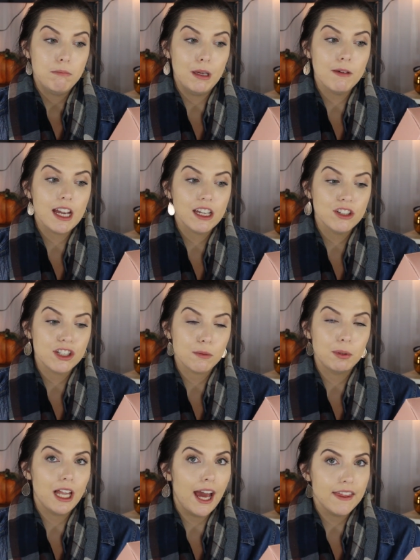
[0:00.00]
maybe I could just
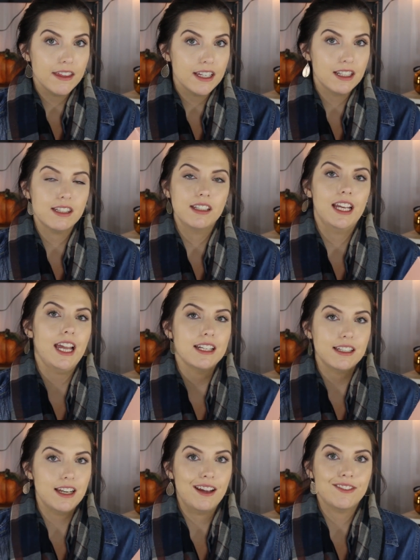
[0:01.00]
apply this like
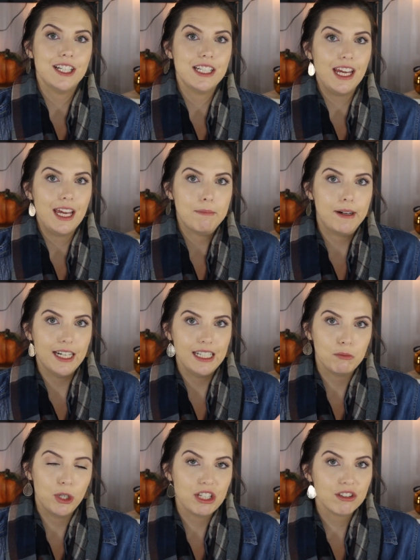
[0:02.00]
as an everyday
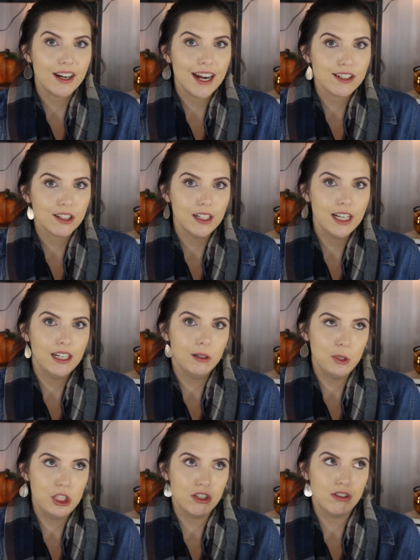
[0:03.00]
body moisturizer and
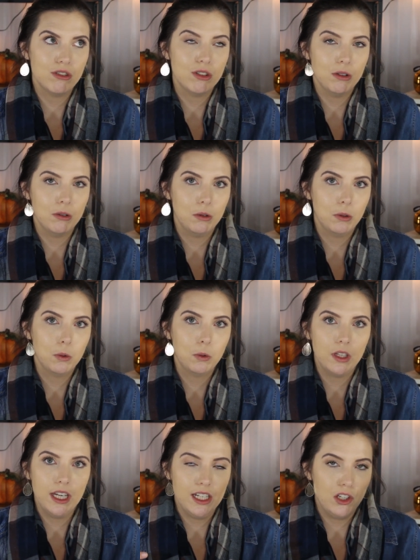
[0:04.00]
it would just
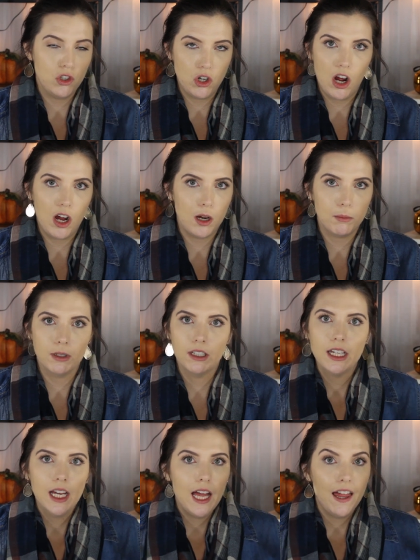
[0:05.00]
do its job
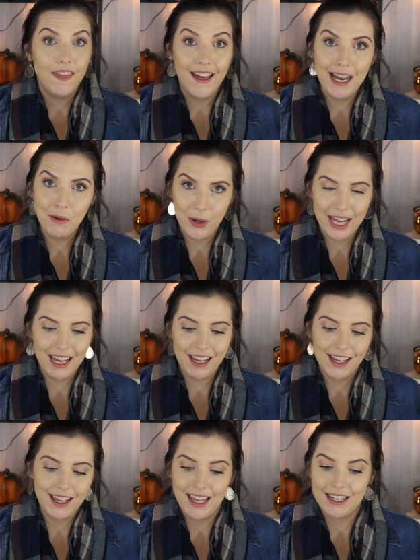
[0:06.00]
that
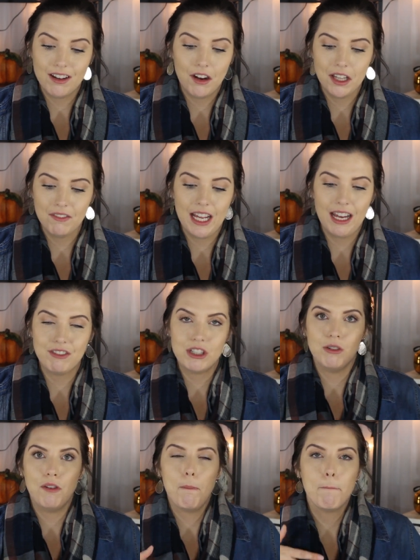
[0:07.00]
way and not even have
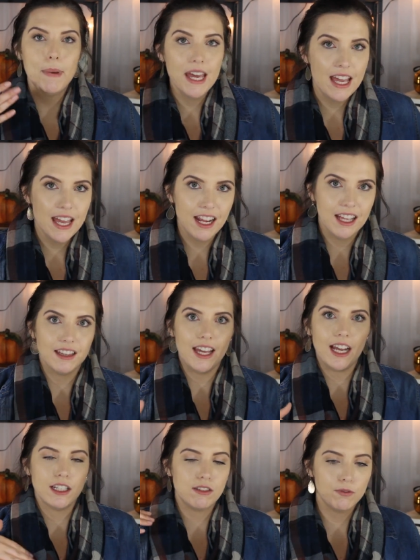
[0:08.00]
to do the mitt and the
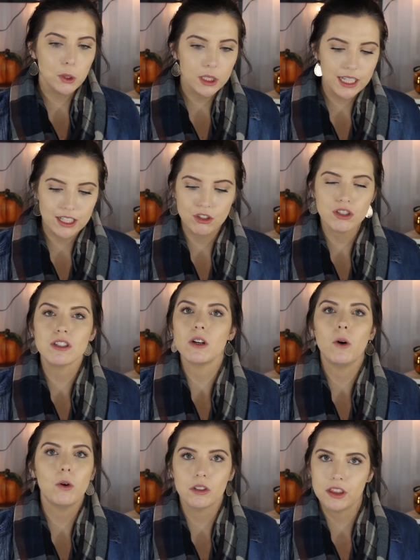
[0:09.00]
exfoliate. It's just a
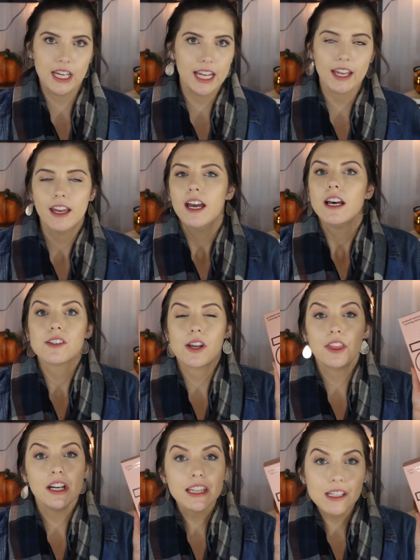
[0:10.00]
whole thing. So
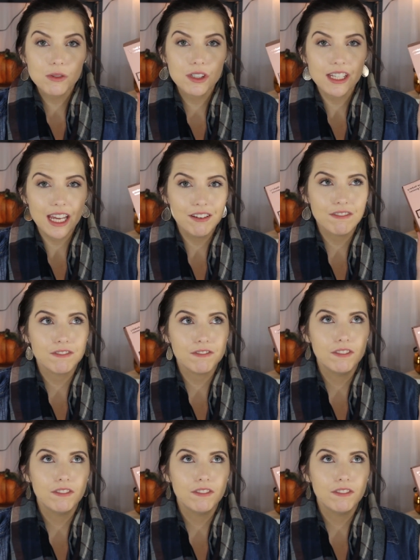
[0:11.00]
I thought this was a